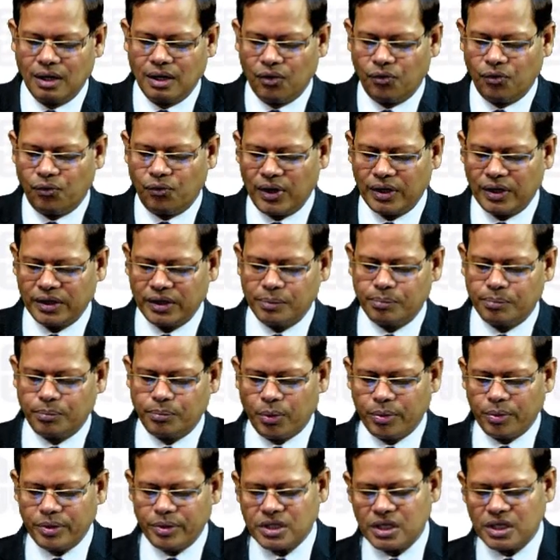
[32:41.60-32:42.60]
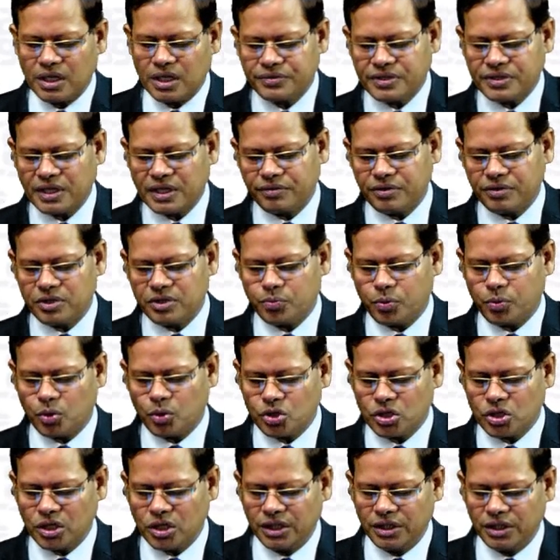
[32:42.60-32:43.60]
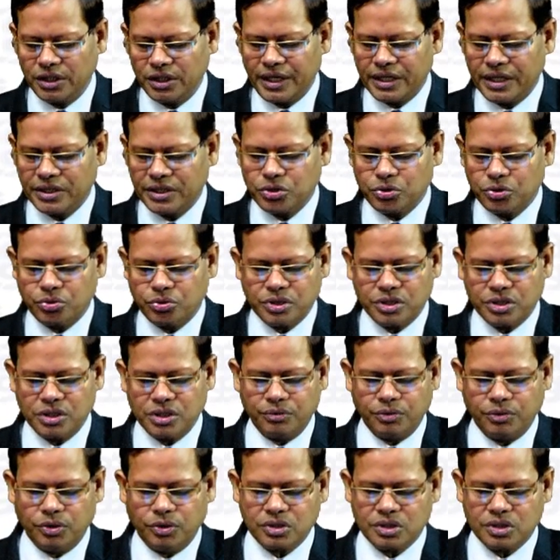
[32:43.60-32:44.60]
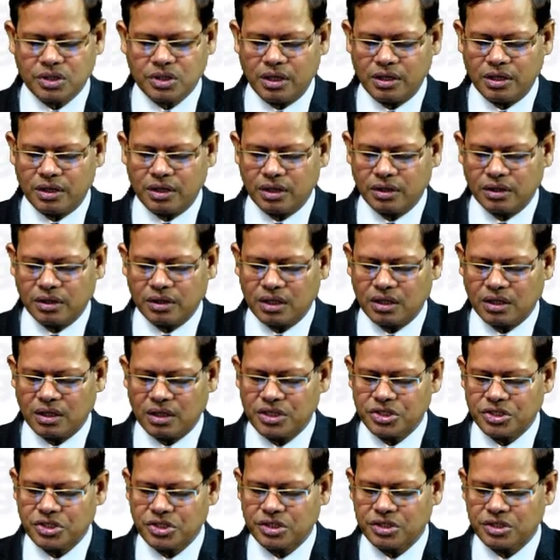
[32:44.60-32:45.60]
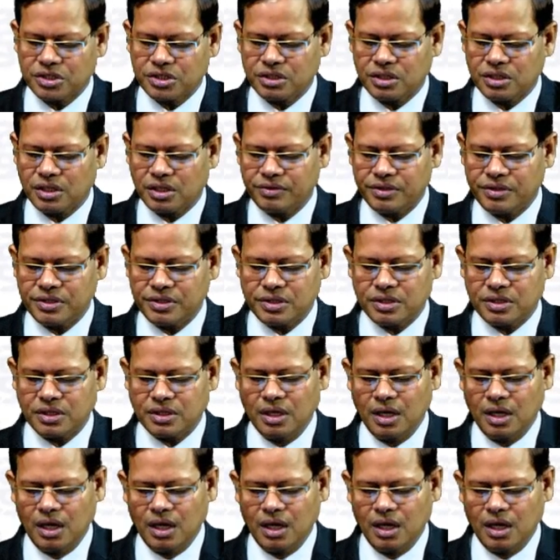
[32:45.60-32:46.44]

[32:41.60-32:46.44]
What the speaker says: for the provision of service portion in the execution of works contract or construction service